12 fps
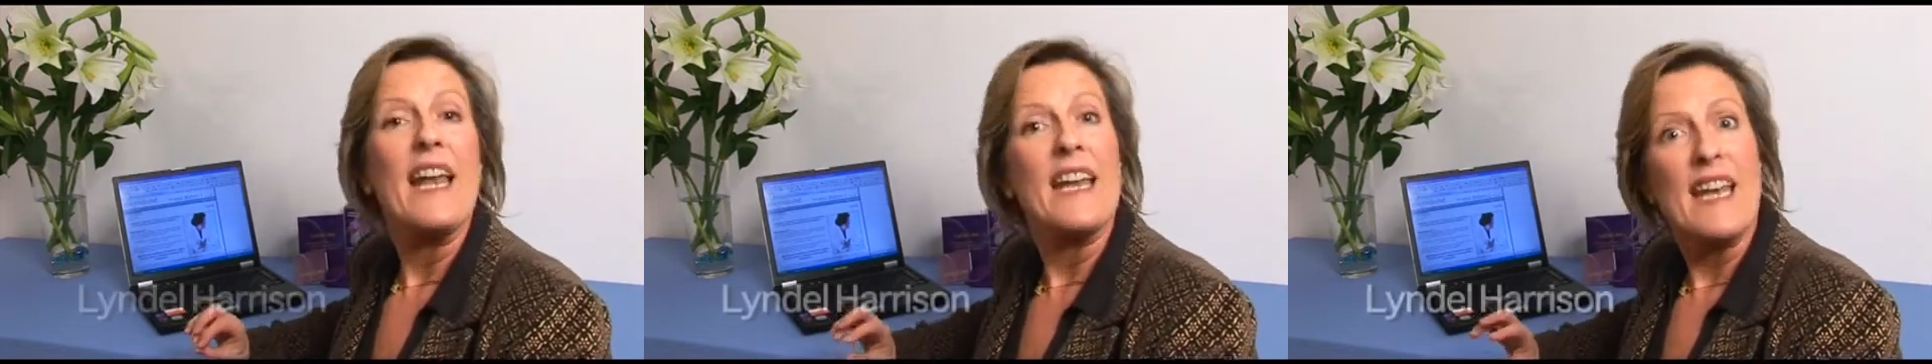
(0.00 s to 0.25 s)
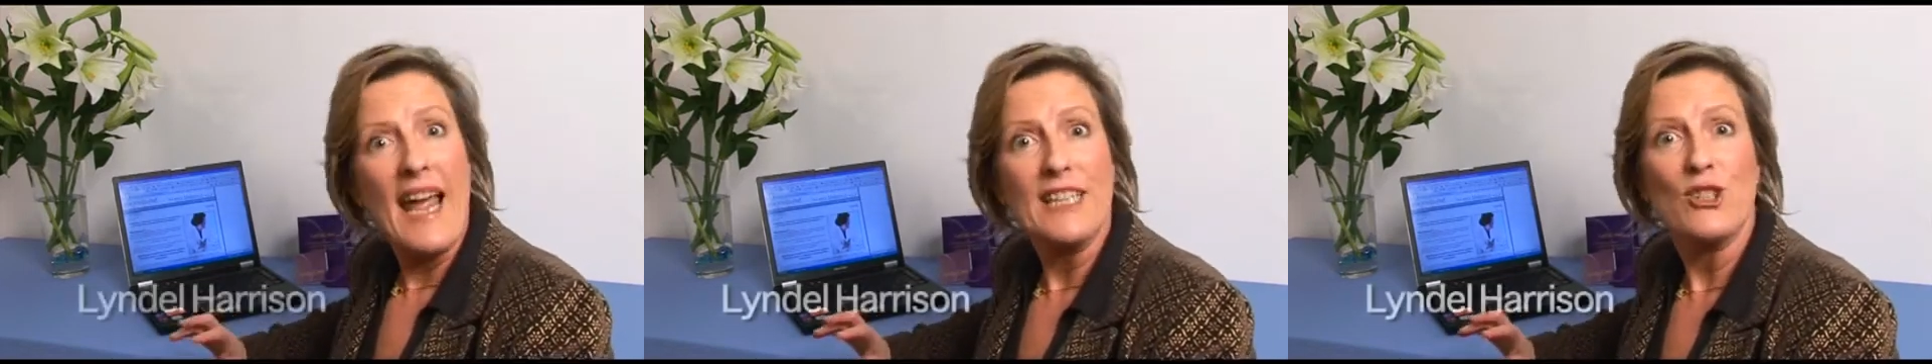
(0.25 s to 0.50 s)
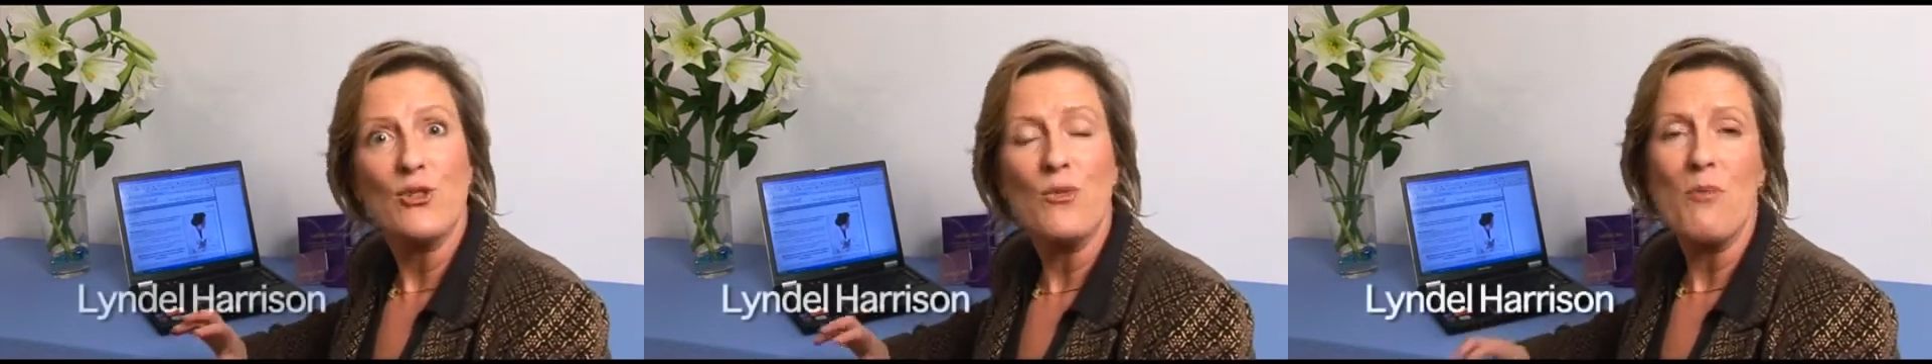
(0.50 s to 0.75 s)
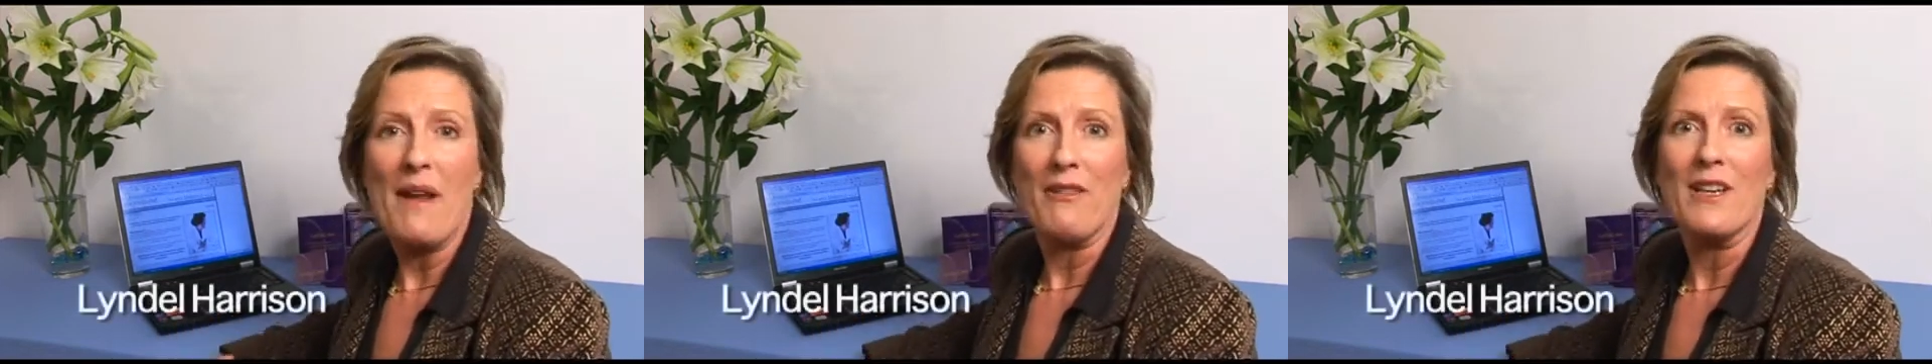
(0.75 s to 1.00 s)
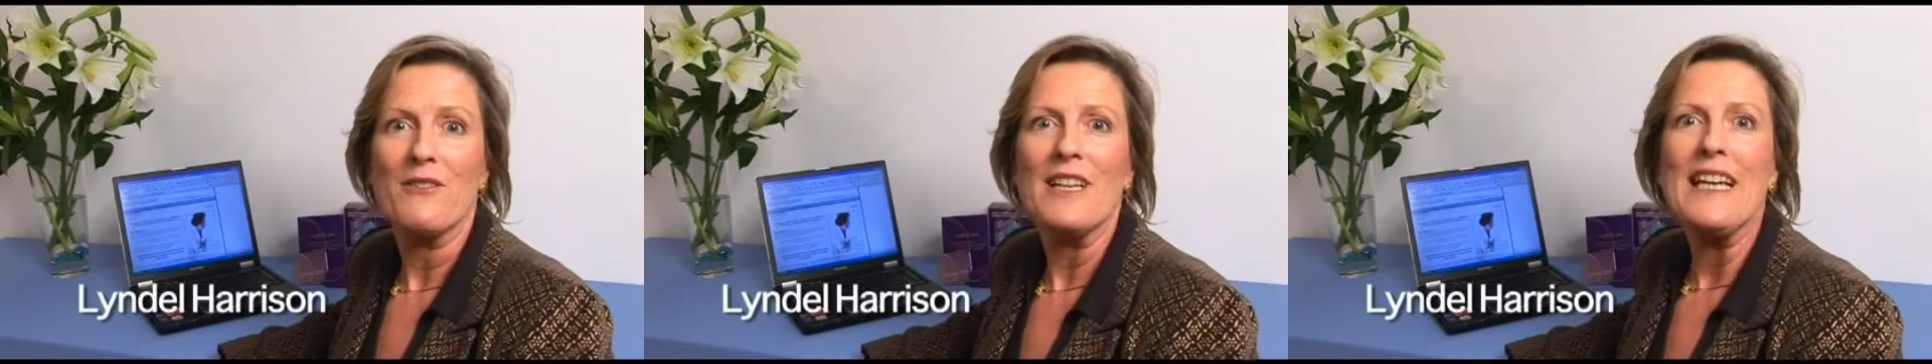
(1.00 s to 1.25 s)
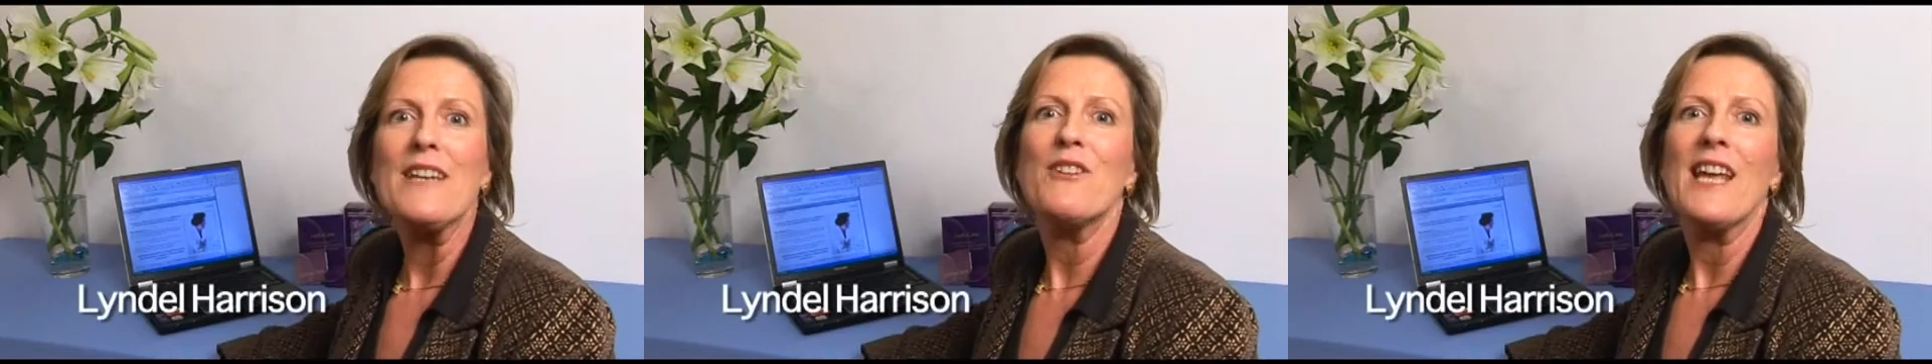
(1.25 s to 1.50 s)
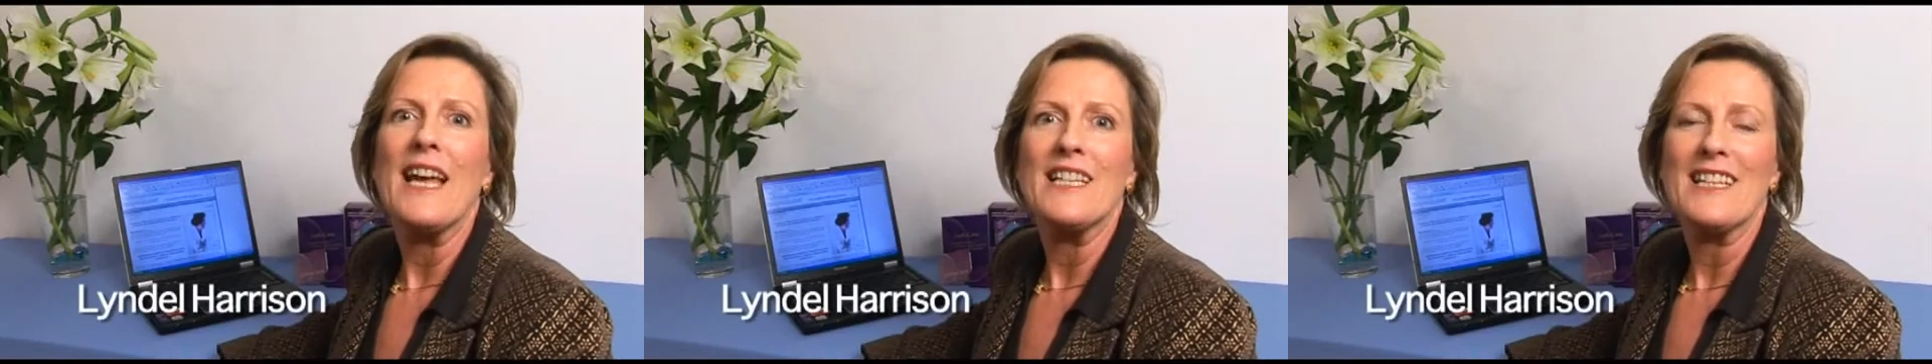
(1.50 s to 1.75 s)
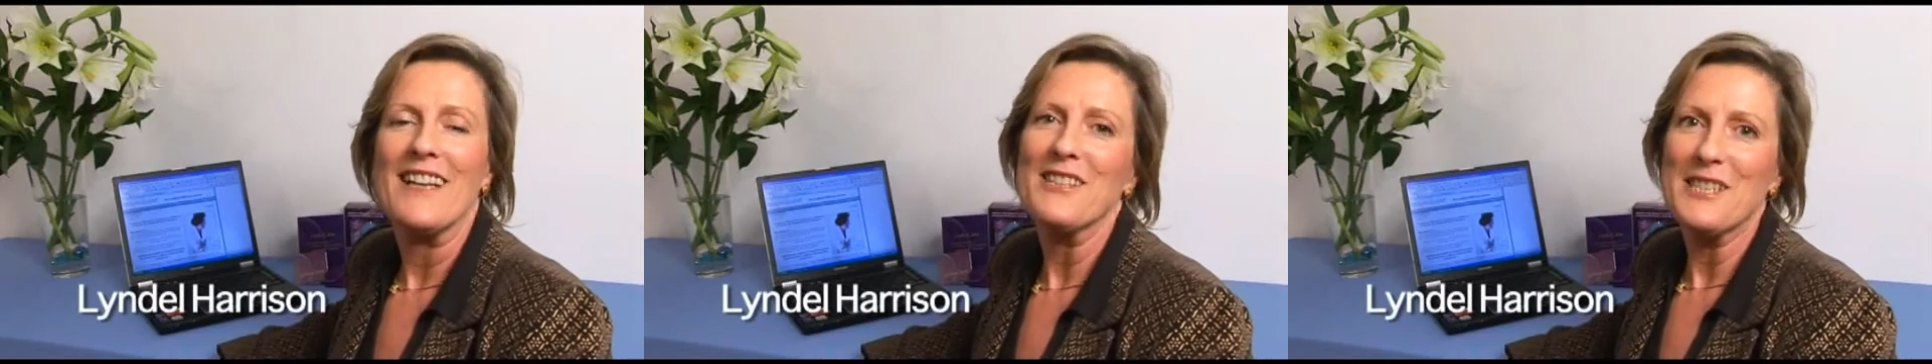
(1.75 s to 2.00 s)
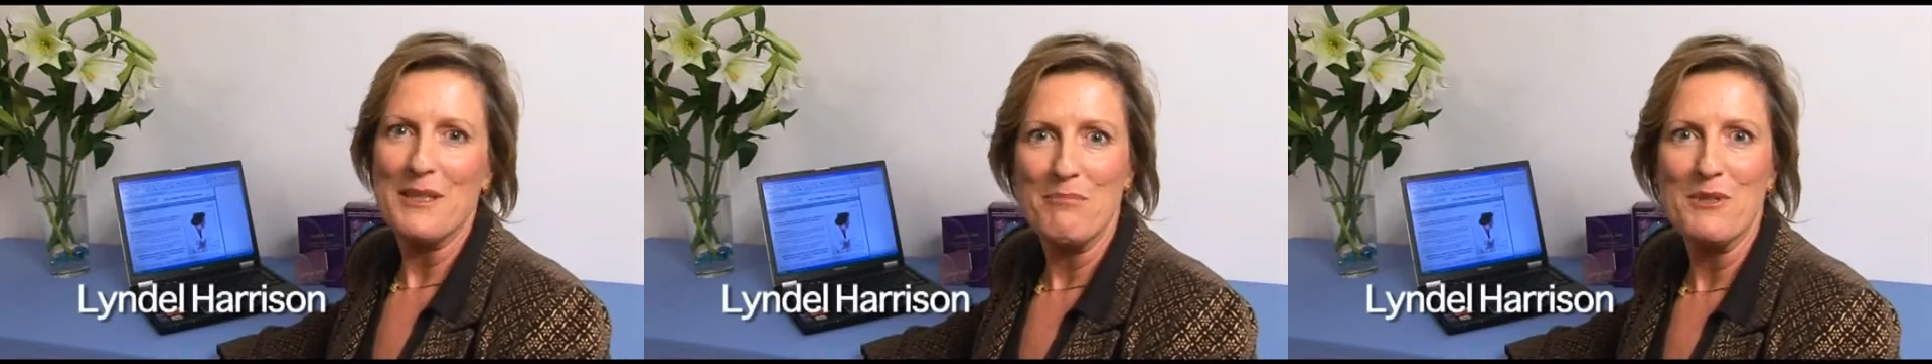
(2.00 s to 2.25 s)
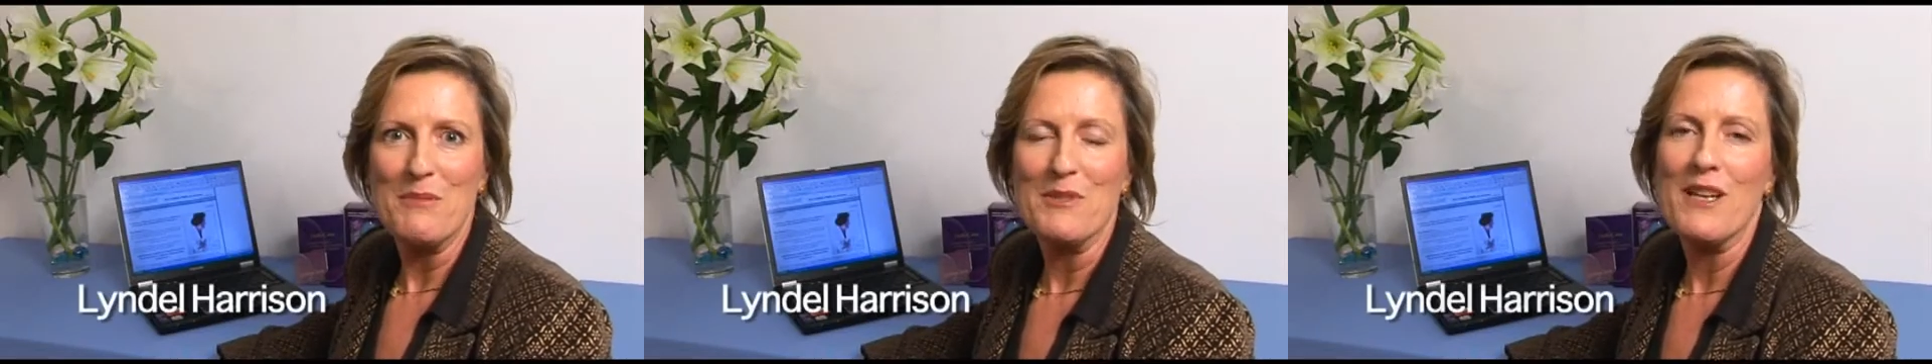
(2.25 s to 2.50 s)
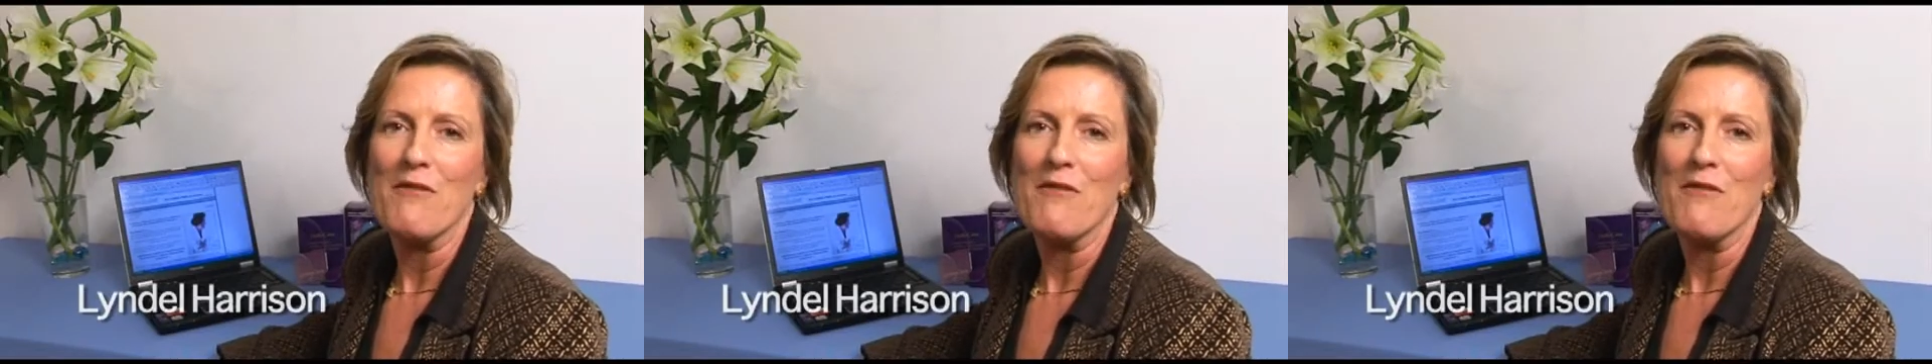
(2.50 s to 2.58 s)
and natural method of alleviating the symptoms